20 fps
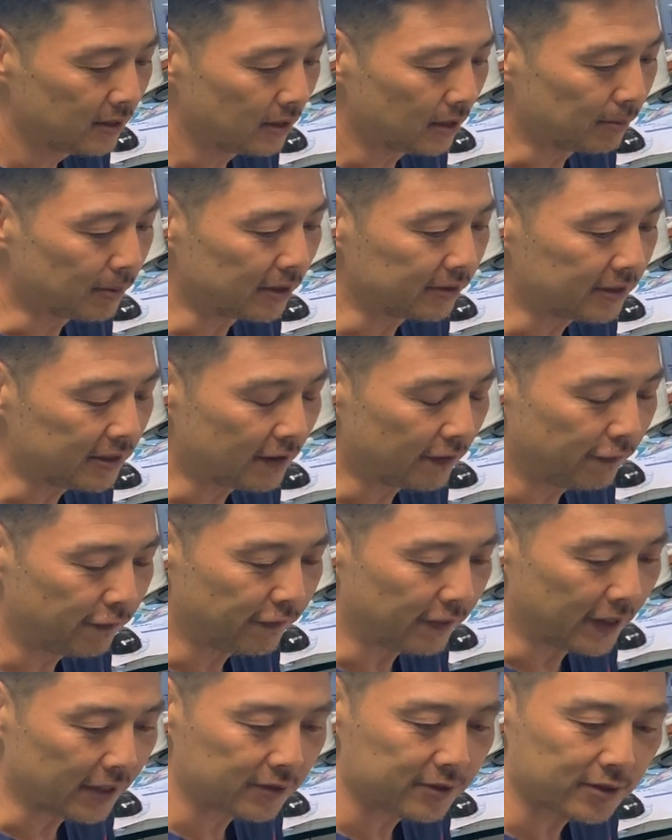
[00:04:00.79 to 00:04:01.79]
about the
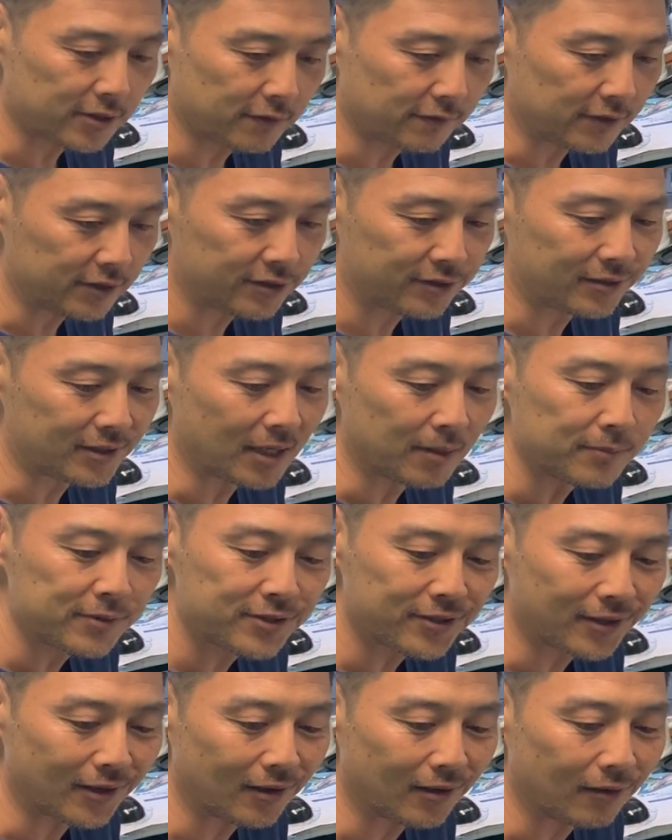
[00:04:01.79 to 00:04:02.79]
effects of a stem
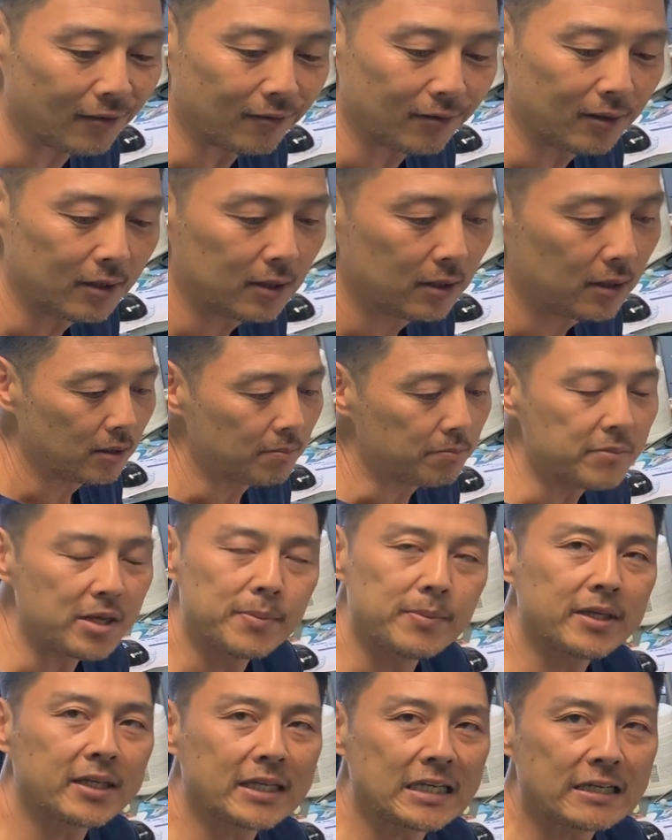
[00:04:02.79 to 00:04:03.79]
cell
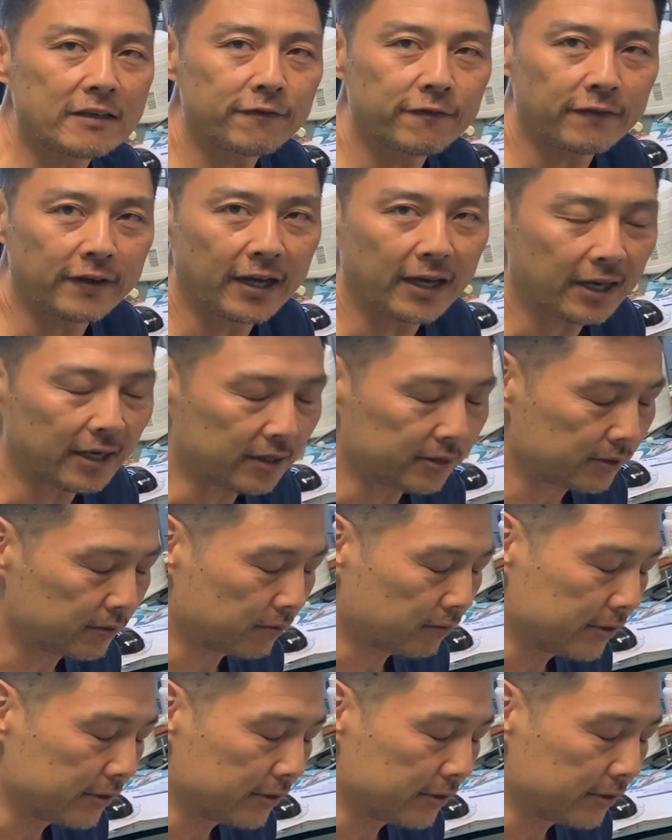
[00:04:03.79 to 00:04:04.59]
mimicking fast.